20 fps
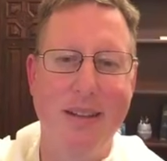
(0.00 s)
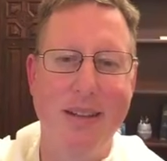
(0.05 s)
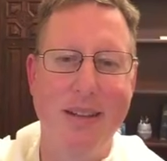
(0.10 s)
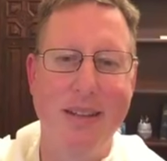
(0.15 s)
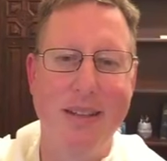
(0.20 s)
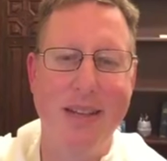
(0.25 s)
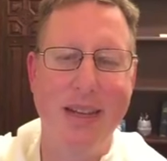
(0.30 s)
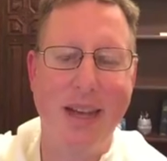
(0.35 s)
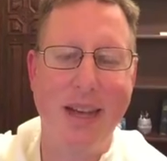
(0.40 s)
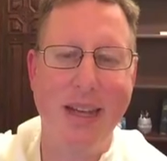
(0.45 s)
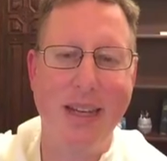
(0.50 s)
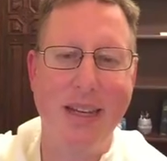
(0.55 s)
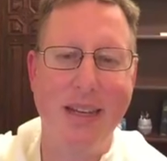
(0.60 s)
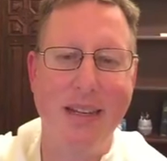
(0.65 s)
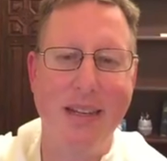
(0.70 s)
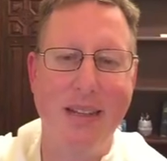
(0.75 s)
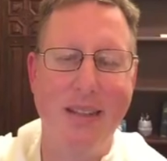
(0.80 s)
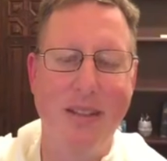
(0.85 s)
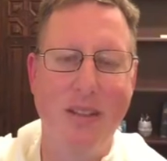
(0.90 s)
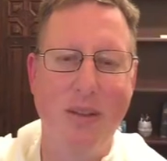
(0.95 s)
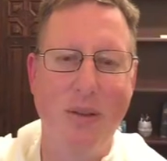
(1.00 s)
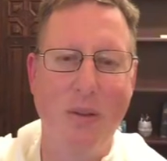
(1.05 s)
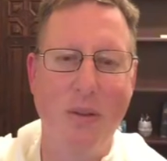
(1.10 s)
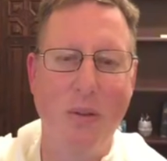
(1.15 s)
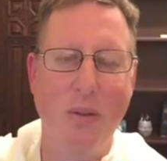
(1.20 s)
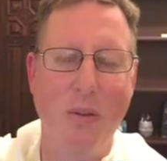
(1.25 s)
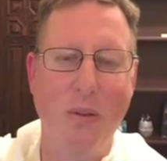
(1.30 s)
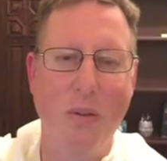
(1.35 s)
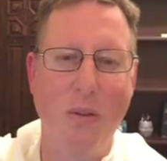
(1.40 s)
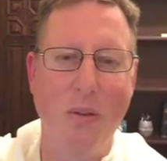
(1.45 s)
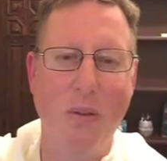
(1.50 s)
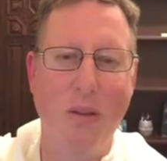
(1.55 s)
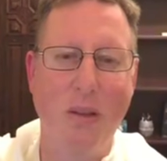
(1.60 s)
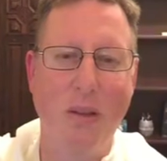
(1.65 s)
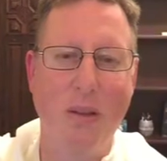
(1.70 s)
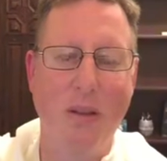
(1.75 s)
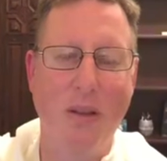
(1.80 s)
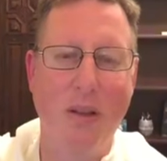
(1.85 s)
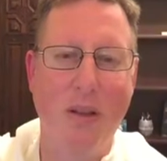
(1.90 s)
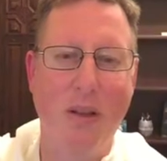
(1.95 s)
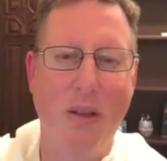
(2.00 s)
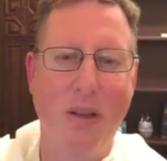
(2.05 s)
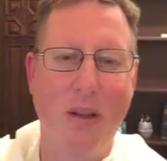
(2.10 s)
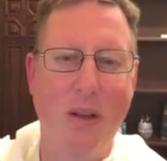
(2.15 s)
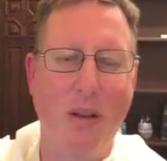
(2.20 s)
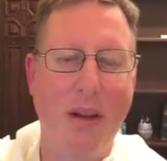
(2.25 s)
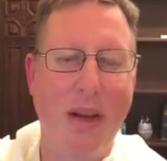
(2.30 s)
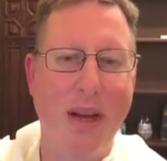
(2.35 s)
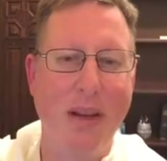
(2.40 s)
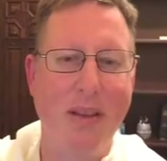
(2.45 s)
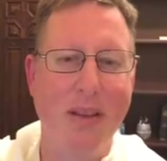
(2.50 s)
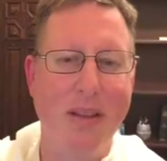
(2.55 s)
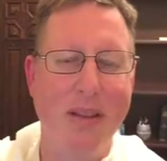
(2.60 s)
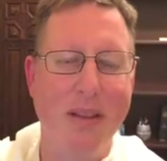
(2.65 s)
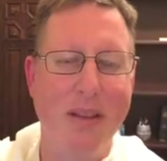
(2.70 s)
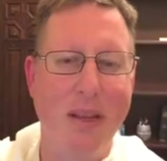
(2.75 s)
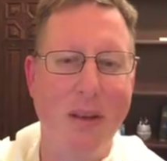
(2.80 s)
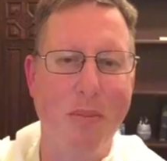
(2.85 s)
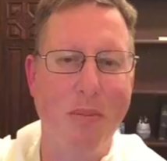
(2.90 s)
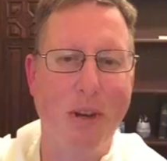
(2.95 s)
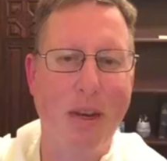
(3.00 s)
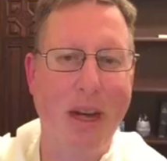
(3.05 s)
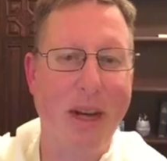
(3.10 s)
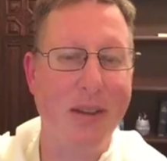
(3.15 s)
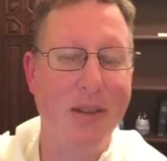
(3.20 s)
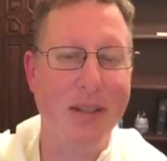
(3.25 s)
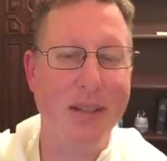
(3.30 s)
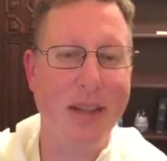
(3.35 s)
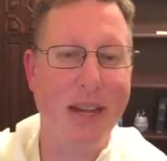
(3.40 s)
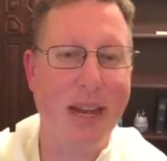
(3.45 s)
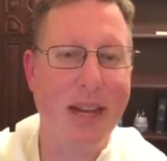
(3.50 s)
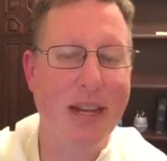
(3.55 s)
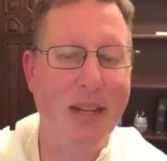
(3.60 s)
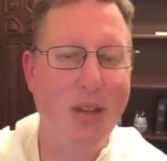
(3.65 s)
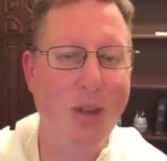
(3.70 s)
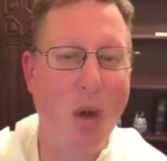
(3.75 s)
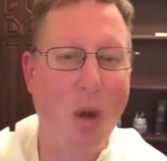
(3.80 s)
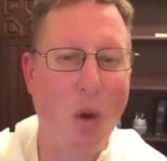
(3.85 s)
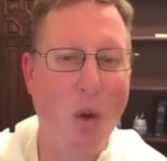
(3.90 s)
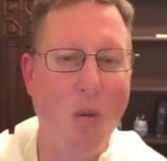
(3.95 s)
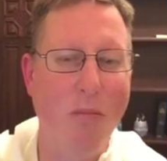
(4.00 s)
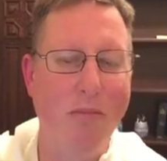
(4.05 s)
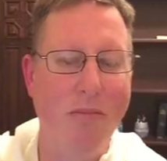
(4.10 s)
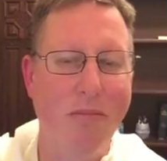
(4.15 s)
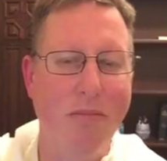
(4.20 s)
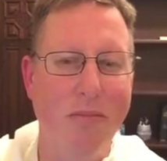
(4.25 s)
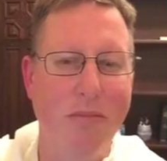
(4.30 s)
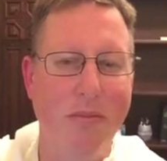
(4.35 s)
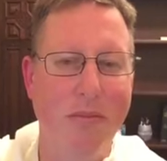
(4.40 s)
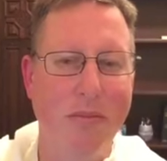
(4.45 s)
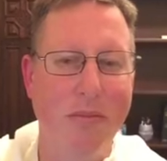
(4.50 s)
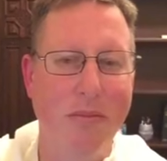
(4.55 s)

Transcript: decided to go out the summer outside his home